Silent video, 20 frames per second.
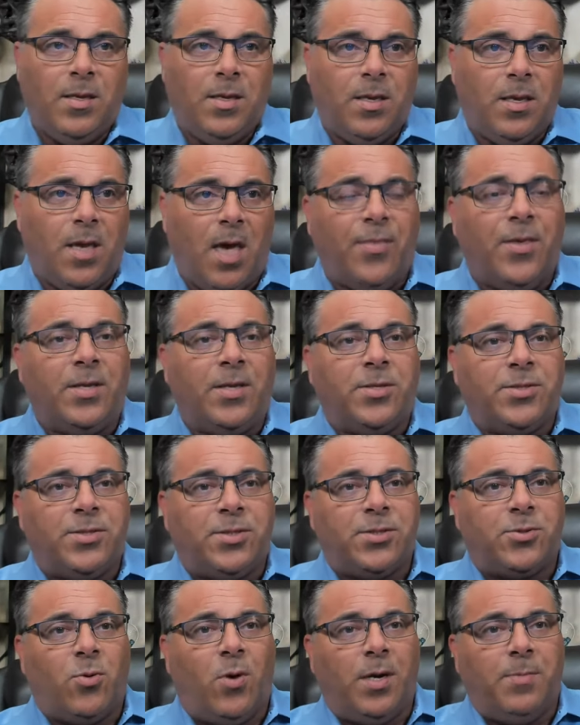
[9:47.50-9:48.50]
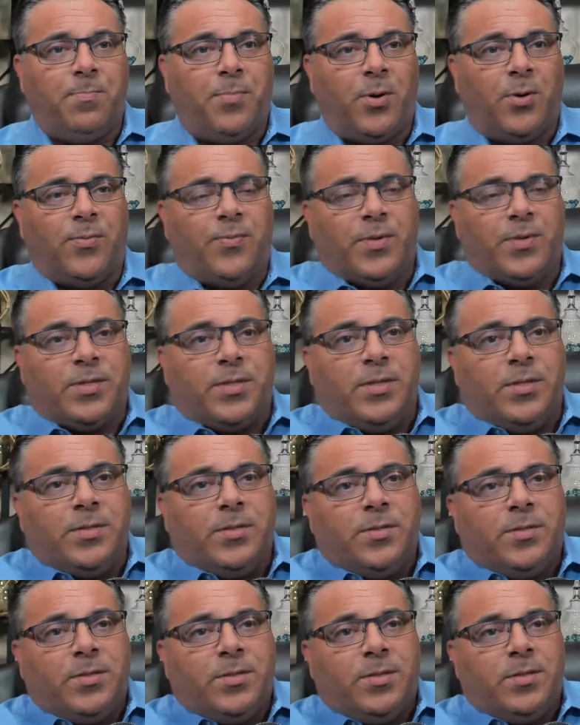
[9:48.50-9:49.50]
I think this is quite perfect.
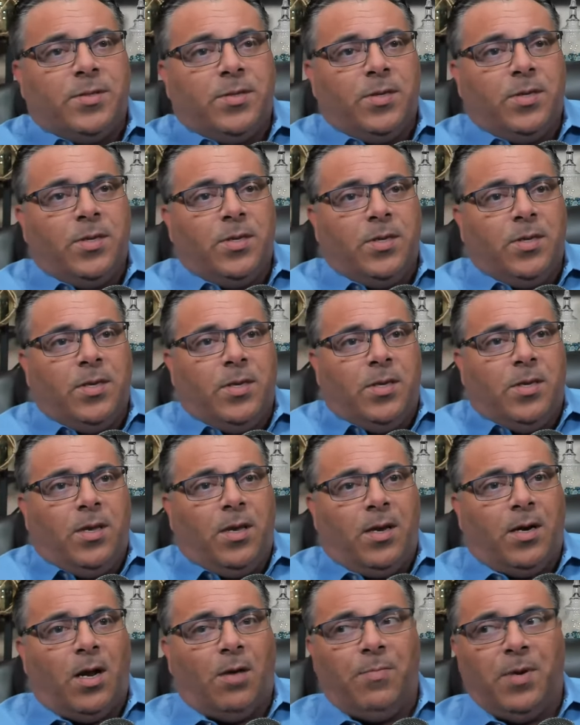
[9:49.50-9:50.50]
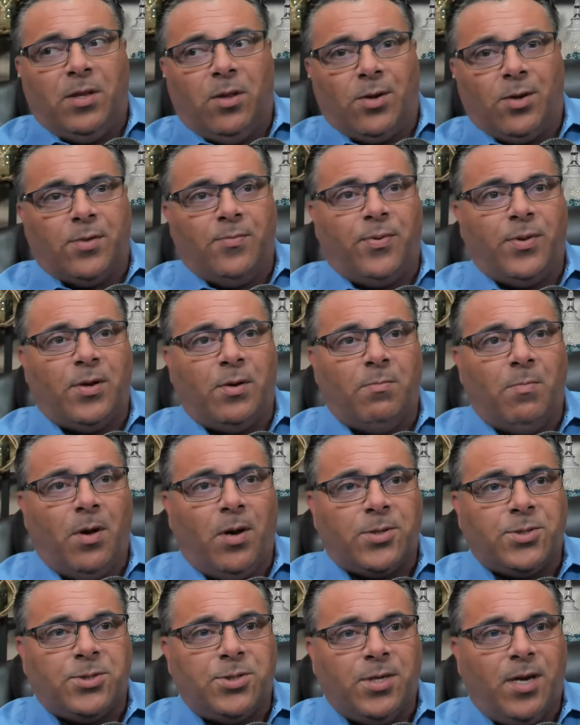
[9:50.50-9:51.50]
And I'll be looking for their
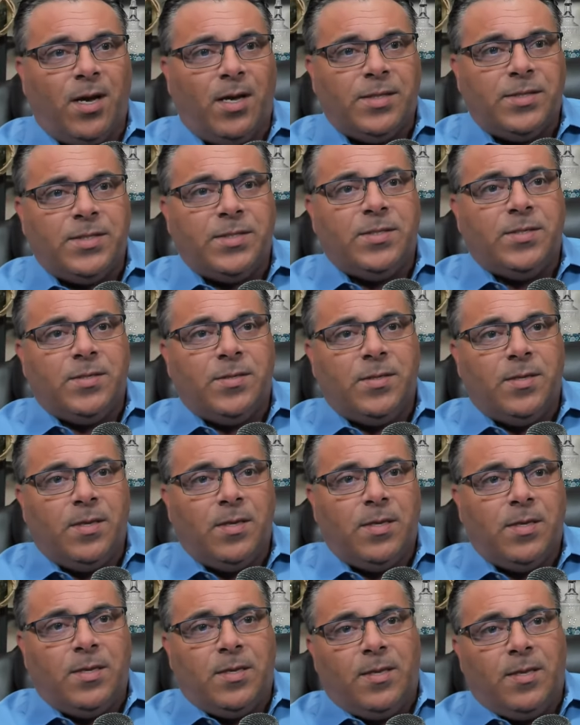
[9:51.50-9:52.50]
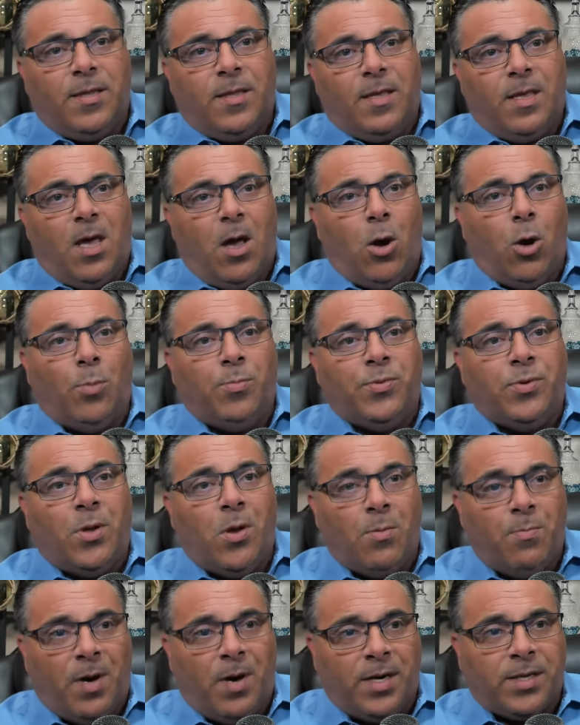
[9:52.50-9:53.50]
mugshots. I hope
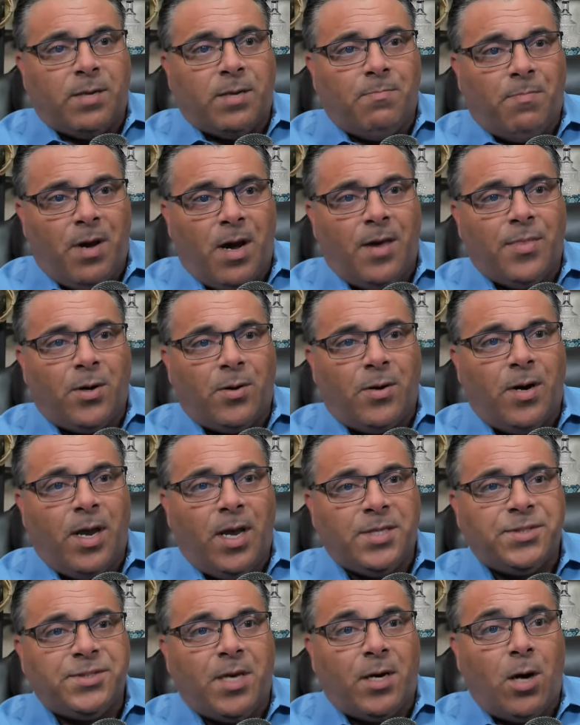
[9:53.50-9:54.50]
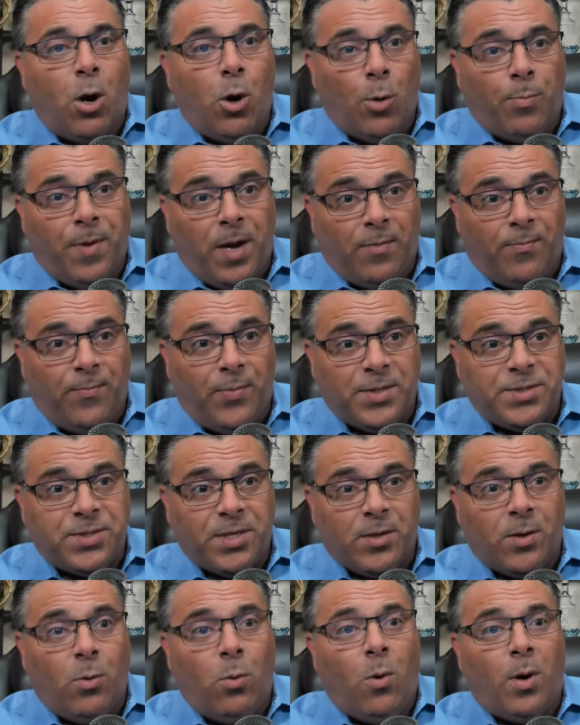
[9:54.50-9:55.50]
nobody can buy their ass out. I hope every
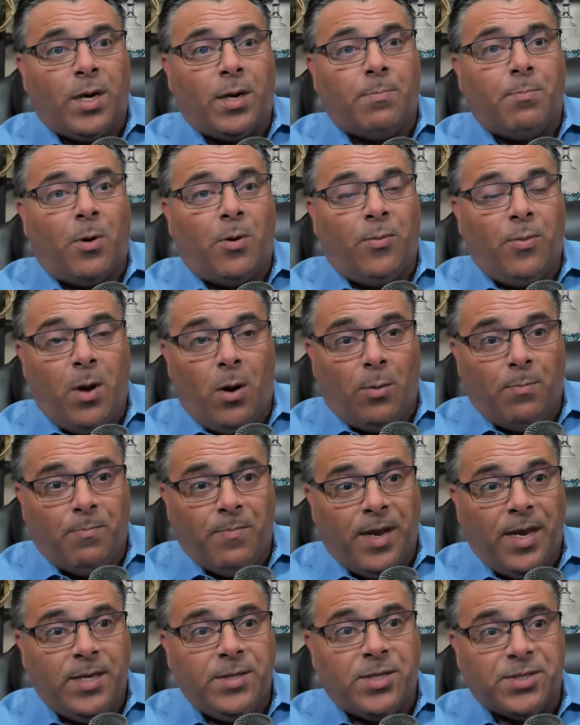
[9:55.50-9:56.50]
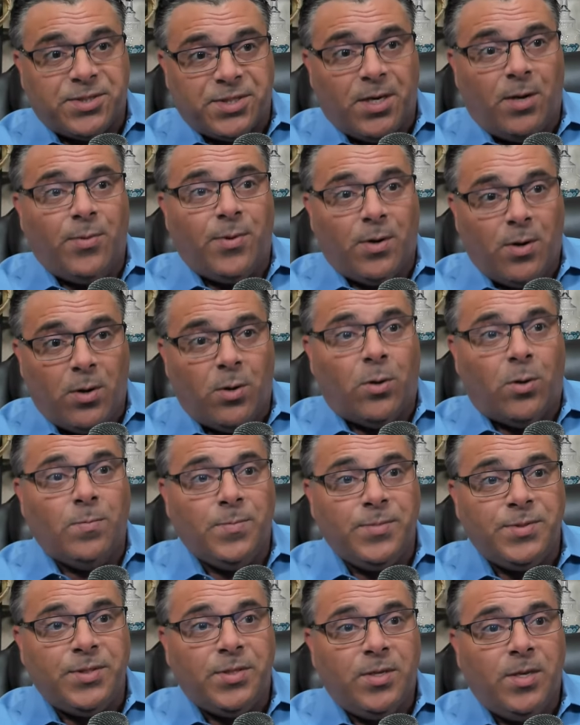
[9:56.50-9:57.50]
single one of them are, are made to sell their
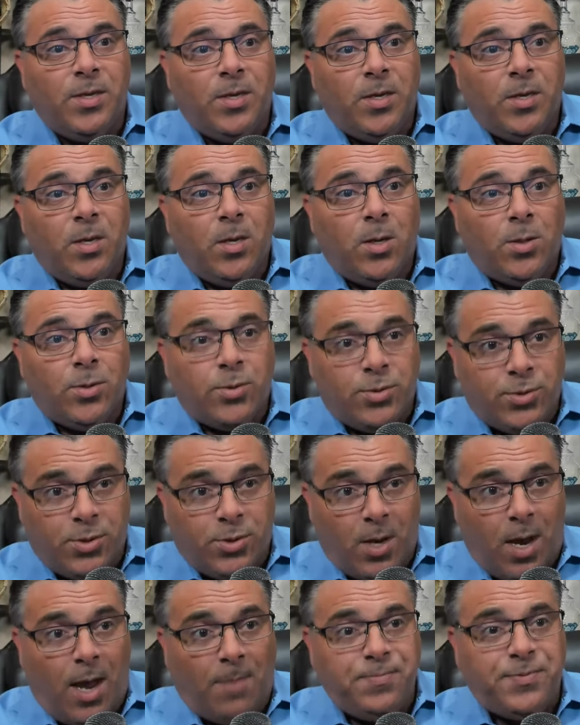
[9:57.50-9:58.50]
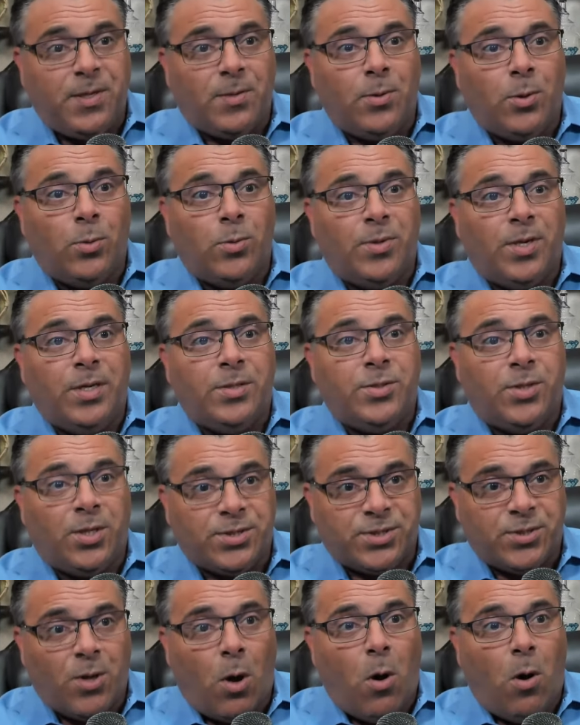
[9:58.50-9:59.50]
homes, to absolutely
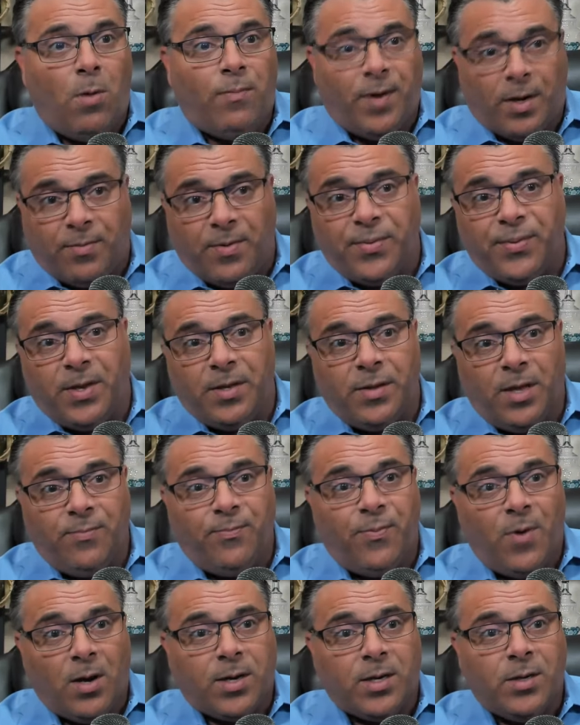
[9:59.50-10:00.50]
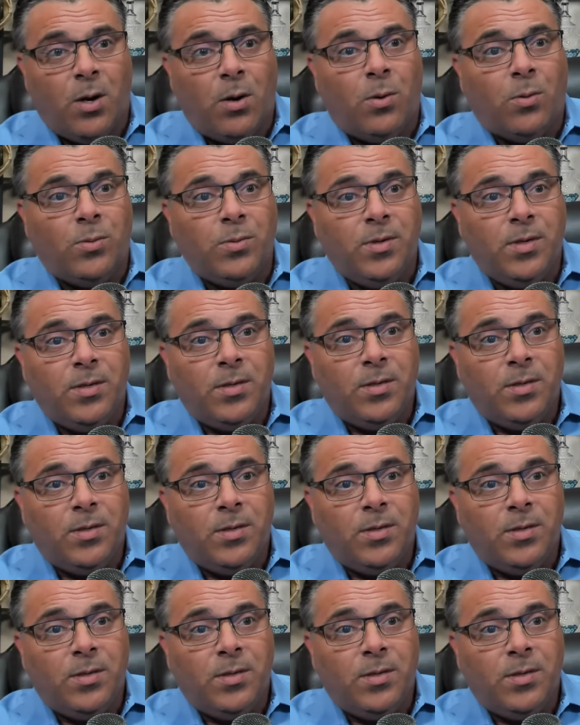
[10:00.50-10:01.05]
dissolve everything they fucking own